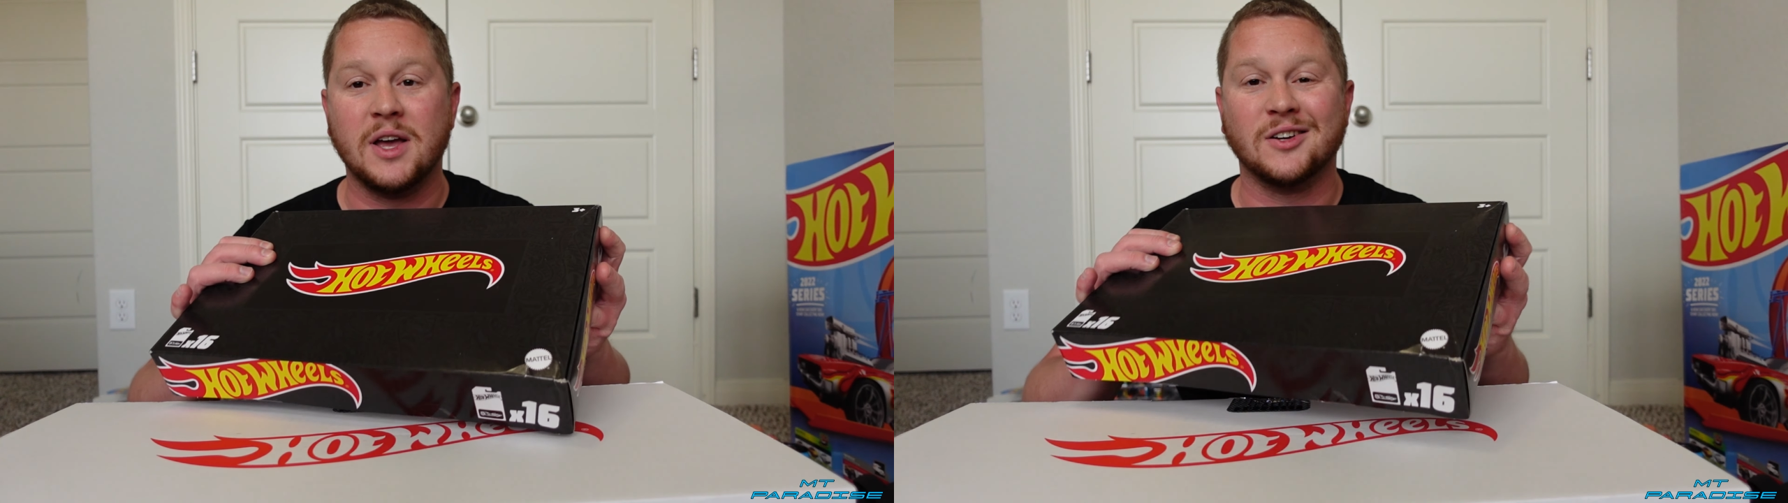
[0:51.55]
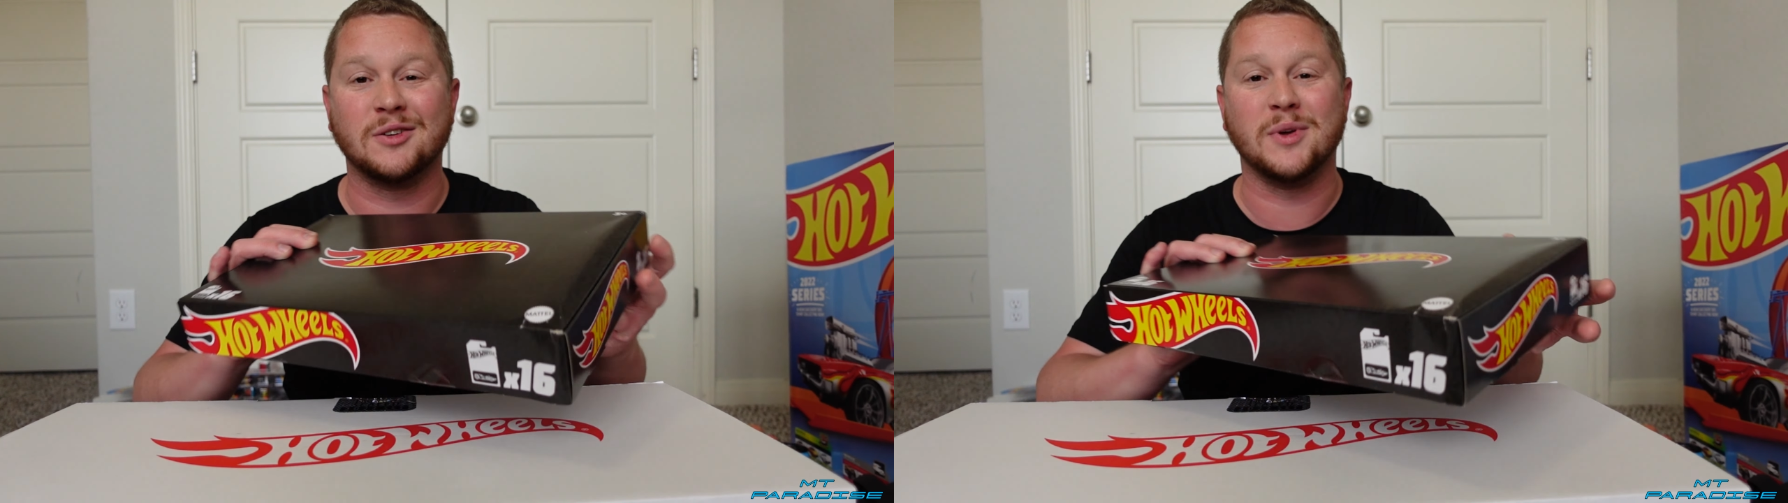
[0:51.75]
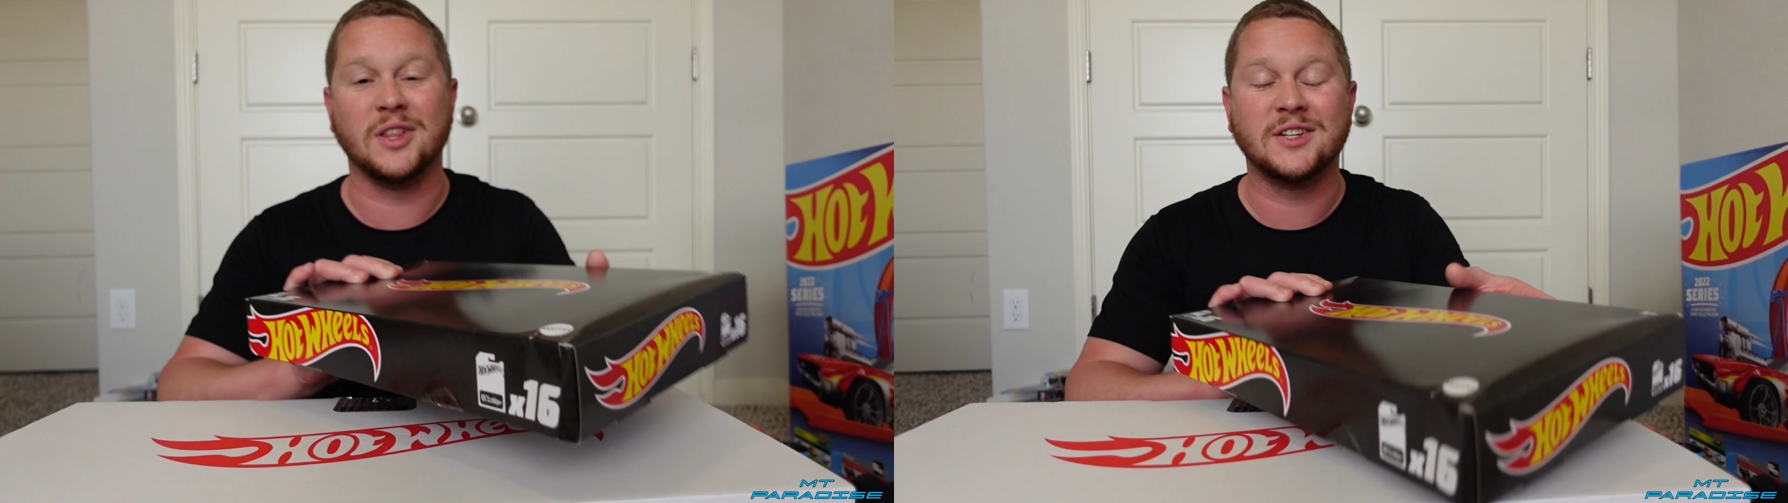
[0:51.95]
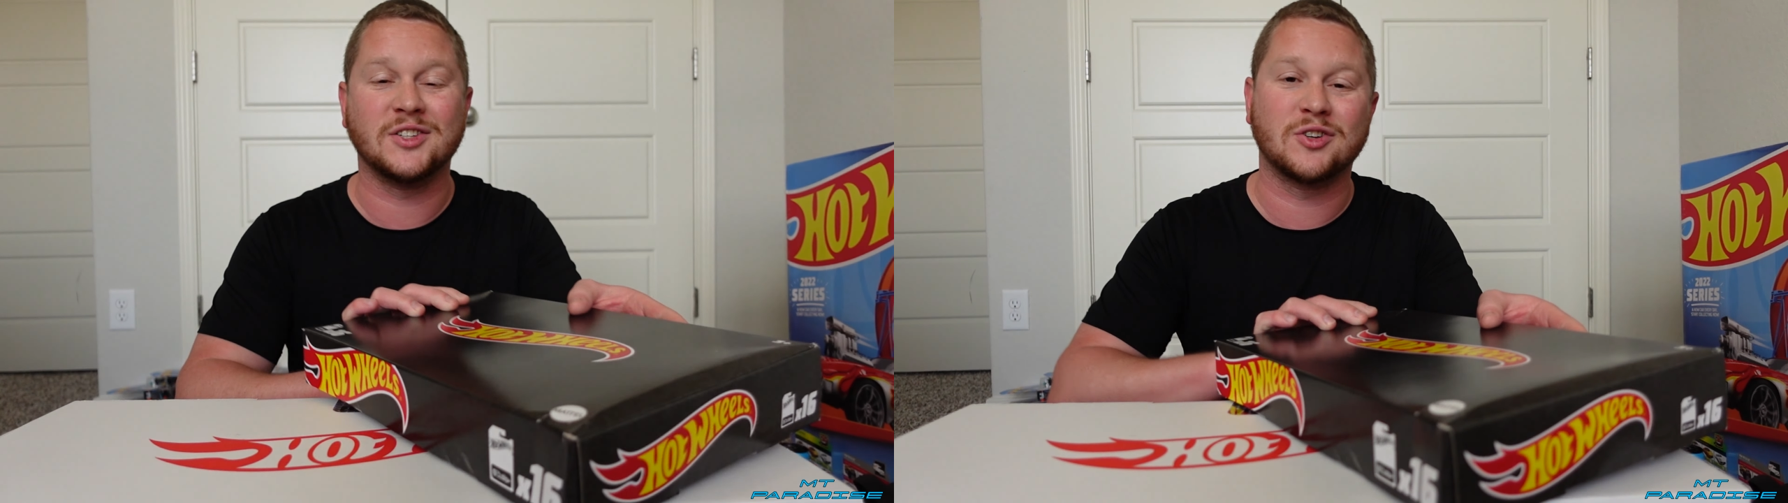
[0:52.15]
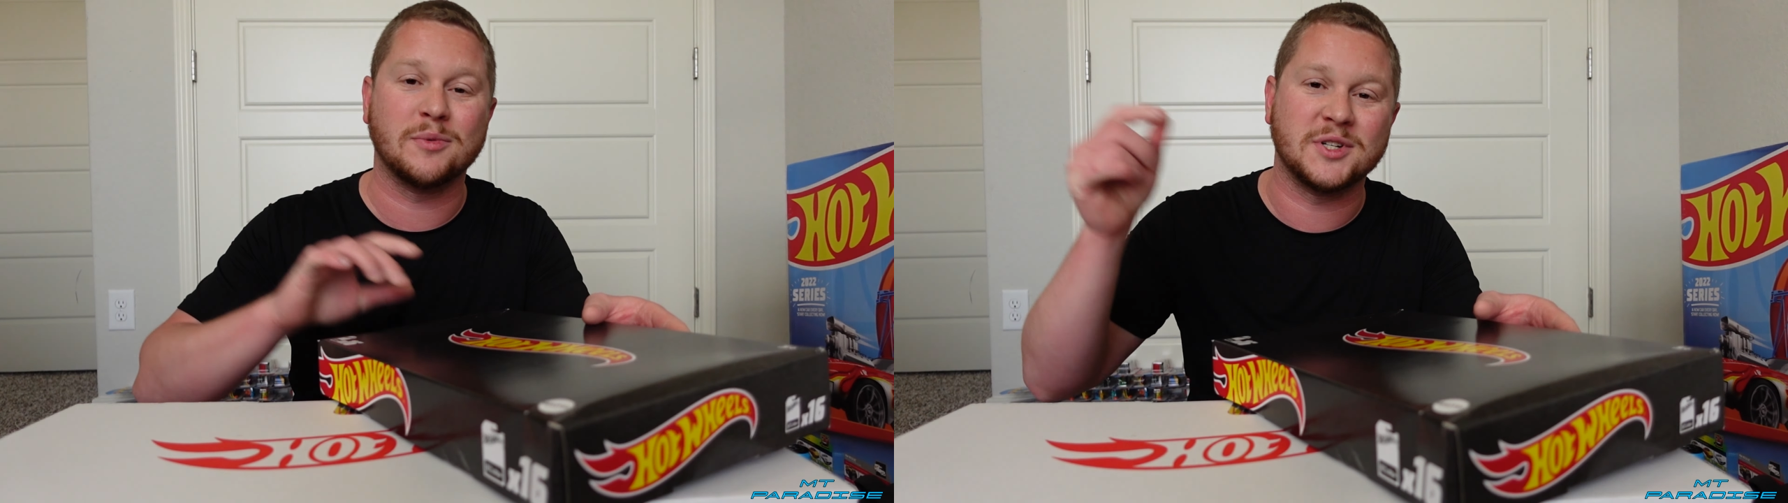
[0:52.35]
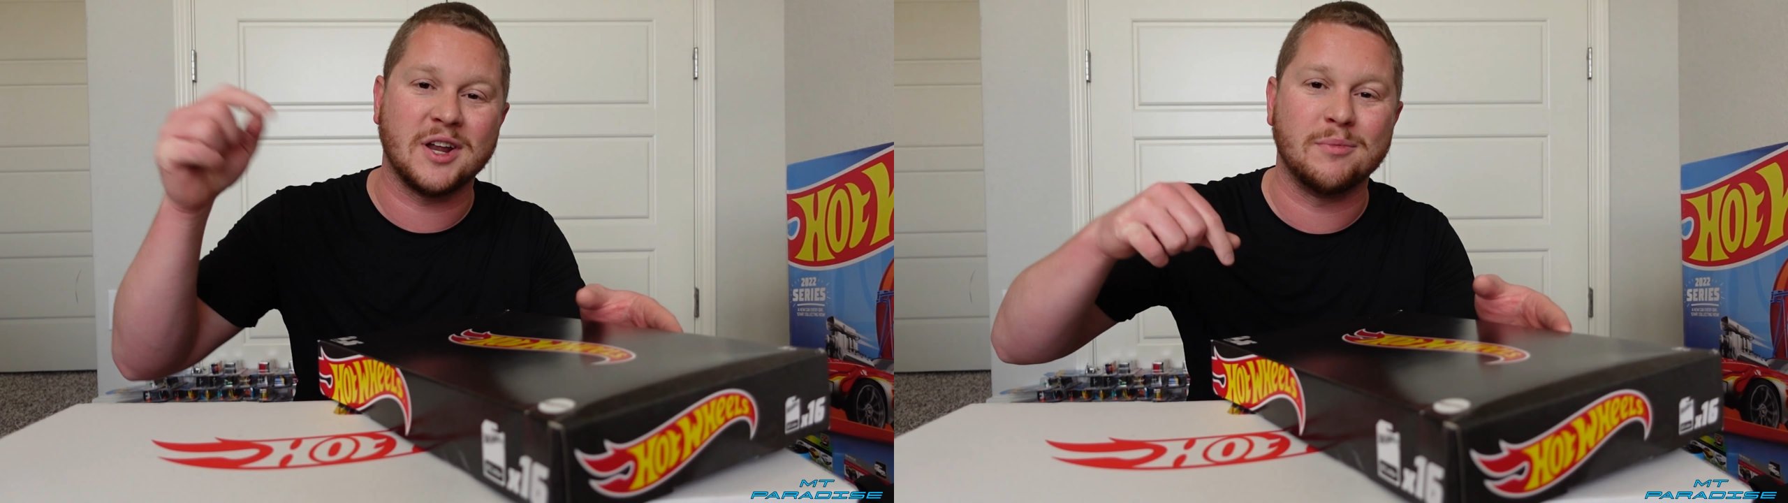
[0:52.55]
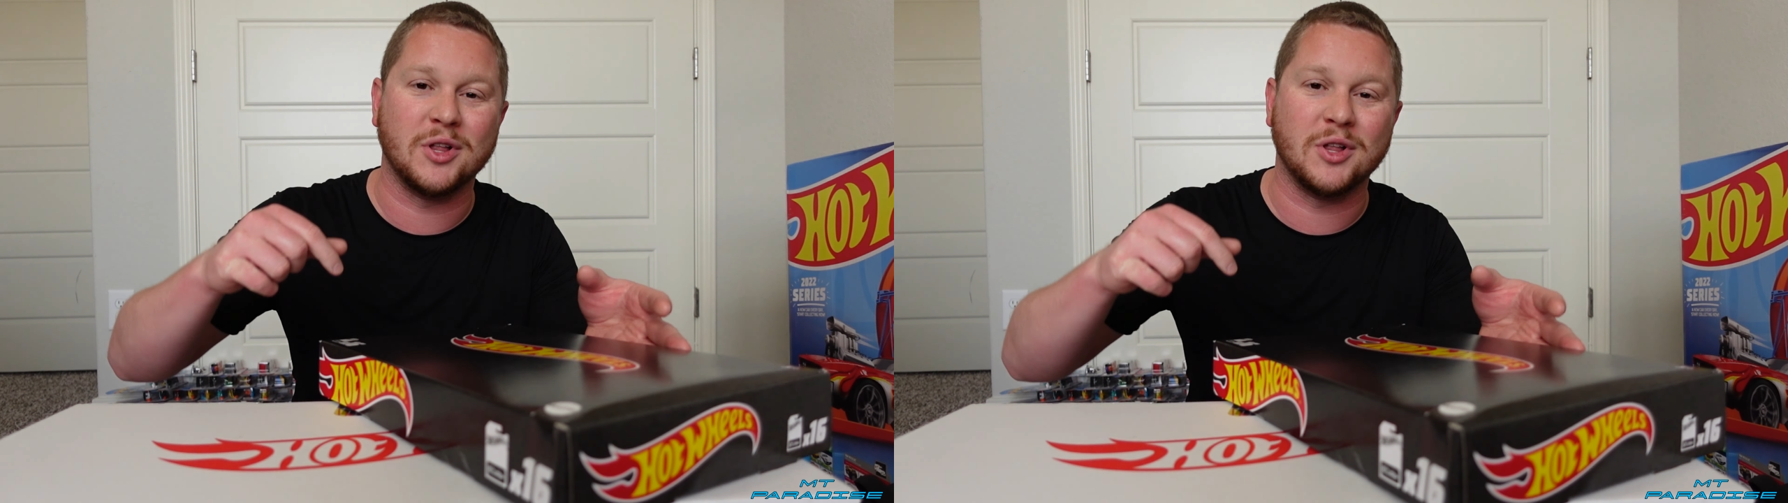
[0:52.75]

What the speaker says: there's going to be links in the description down